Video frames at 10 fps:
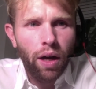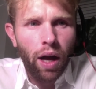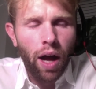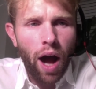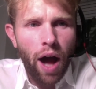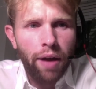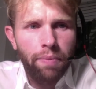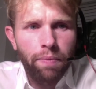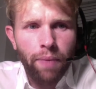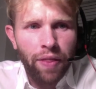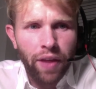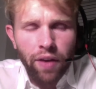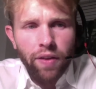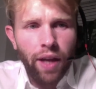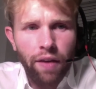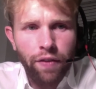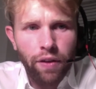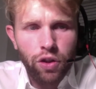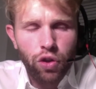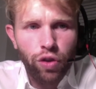At the end of the day,
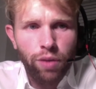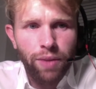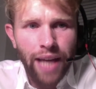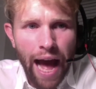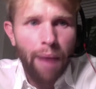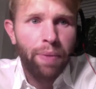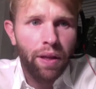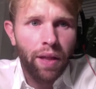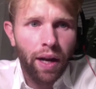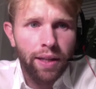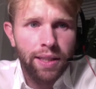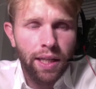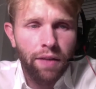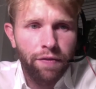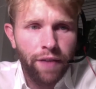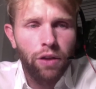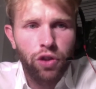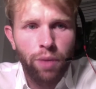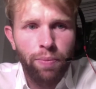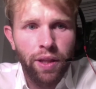feel extremely happy that I did a
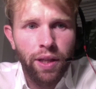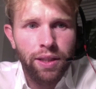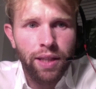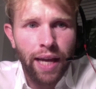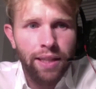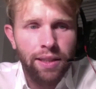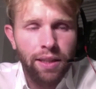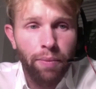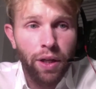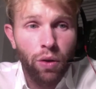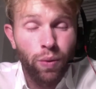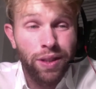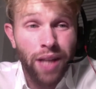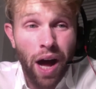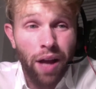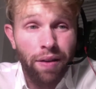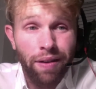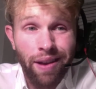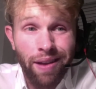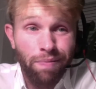fellowship in this as somebody who was not,
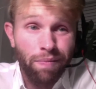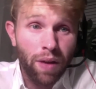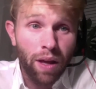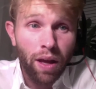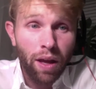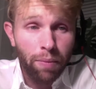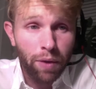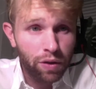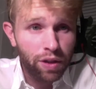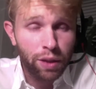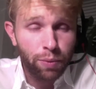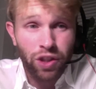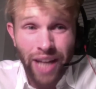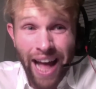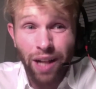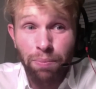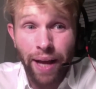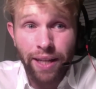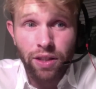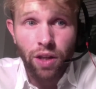I'm going to use the expression,
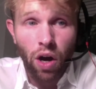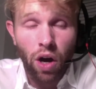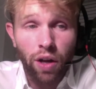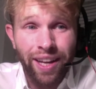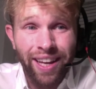hell-bent on